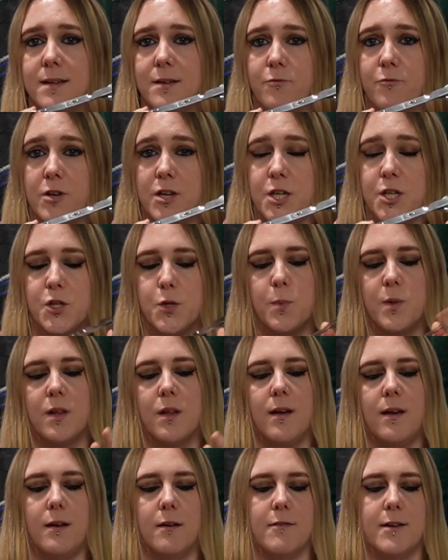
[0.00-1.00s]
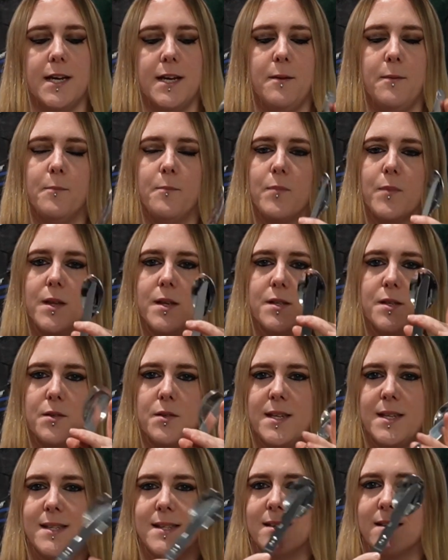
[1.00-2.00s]
reusable cutlery. So
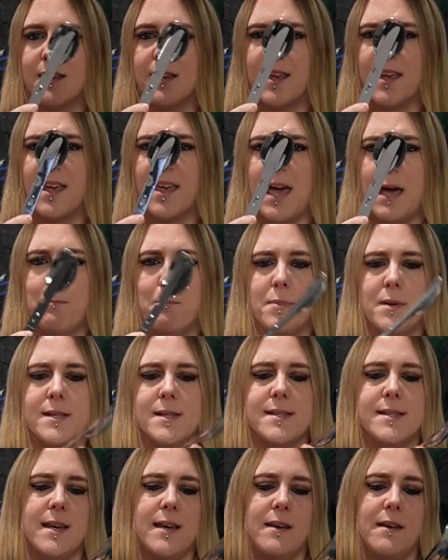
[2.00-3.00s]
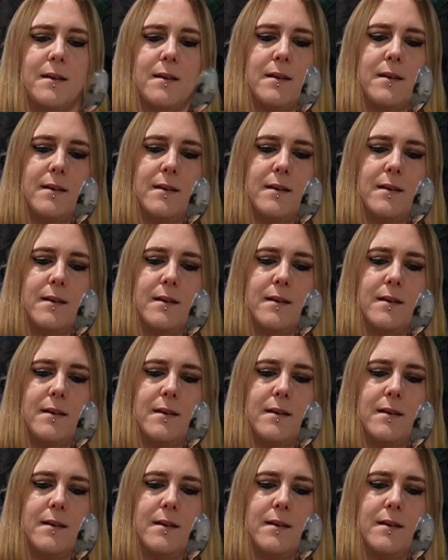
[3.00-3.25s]
this is like a camping set.